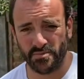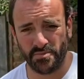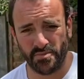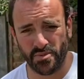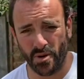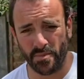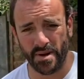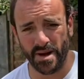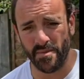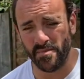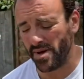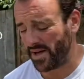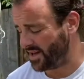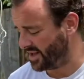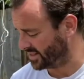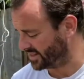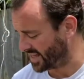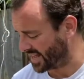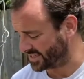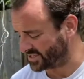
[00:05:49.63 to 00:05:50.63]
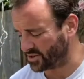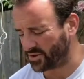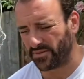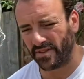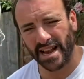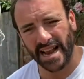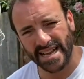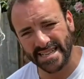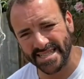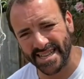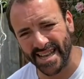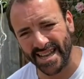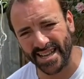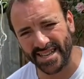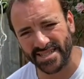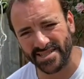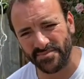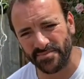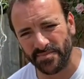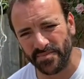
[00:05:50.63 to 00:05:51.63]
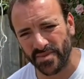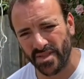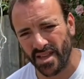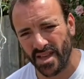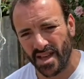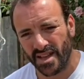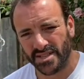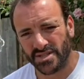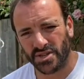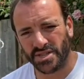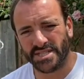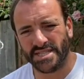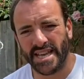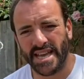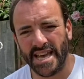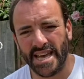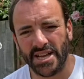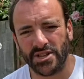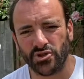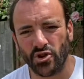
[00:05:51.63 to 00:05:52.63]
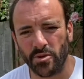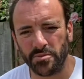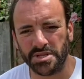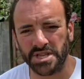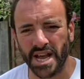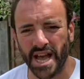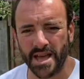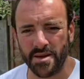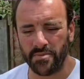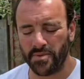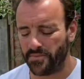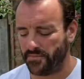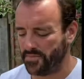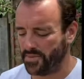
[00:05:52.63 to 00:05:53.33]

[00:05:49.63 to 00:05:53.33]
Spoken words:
proper, but that sort of classic sort of teardrop shape.